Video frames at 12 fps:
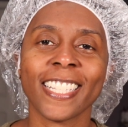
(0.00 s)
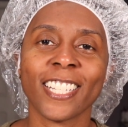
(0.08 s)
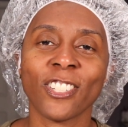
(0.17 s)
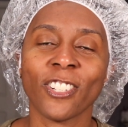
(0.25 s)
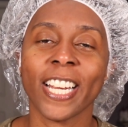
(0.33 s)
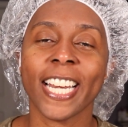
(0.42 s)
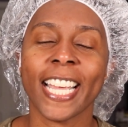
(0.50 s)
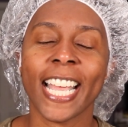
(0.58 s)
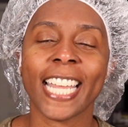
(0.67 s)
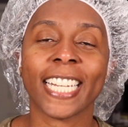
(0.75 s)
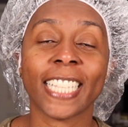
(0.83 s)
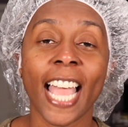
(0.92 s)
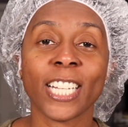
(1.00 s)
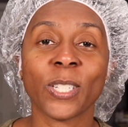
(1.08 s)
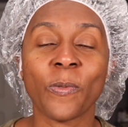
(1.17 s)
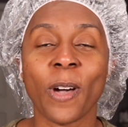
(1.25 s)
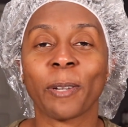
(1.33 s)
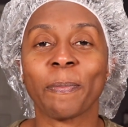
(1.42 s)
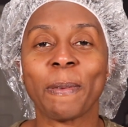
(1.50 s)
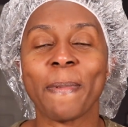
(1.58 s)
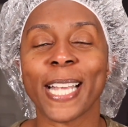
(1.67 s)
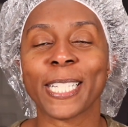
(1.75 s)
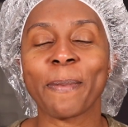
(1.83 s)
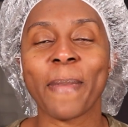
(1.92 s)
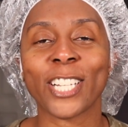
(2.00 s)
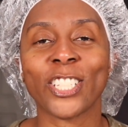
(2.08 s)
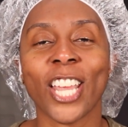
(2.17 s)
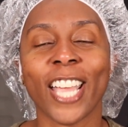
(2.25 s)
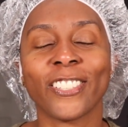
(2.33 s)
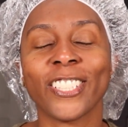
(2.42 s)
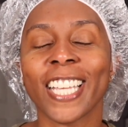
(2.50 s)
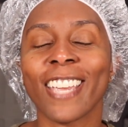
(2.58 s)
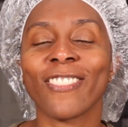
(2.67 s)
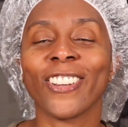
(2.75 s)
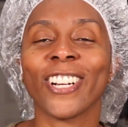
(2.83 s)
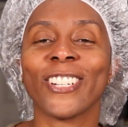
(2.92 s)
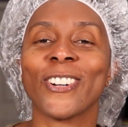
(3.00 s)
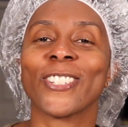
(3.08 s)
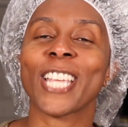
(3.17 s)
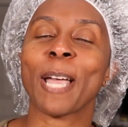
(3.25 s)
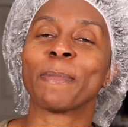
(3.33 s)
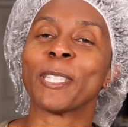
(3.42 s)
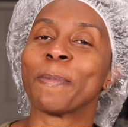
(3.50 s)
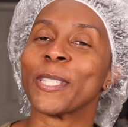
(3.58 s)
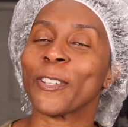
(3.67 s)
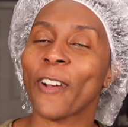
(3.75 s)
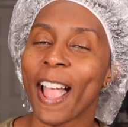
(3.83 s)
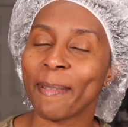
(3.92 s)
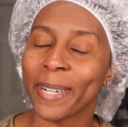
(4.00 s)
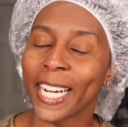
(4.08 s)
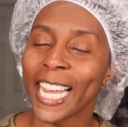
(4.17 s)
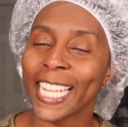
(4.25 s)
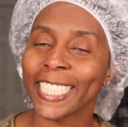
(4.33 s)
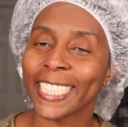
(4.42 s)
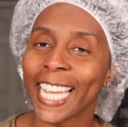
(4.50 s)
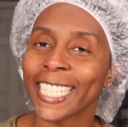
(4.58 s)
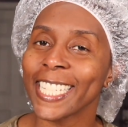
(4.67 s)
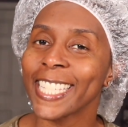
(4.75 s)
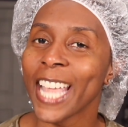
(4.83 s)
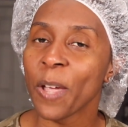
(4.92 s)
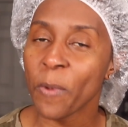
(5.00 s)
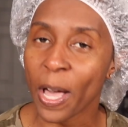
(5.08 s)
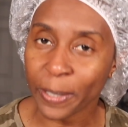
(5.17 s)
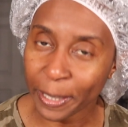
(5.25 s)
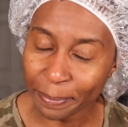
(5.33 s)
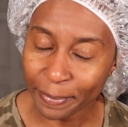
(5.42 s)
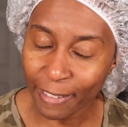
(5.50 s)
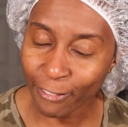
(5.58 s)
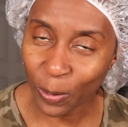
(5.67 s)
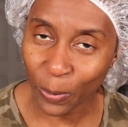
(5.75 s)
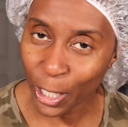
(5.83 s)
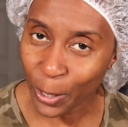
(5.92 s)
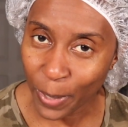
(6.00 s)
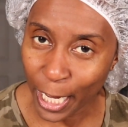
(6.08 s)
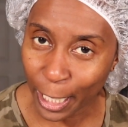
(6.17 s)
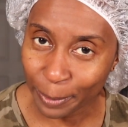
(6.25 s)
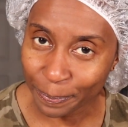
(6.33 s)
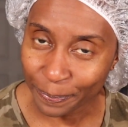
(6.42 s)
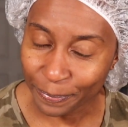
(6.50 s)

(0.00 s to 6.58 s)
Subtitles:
is Katrina and I'd like to welcome you back to my channel if you're an old-time subscriber, and I'd like to say welcome if you are new here.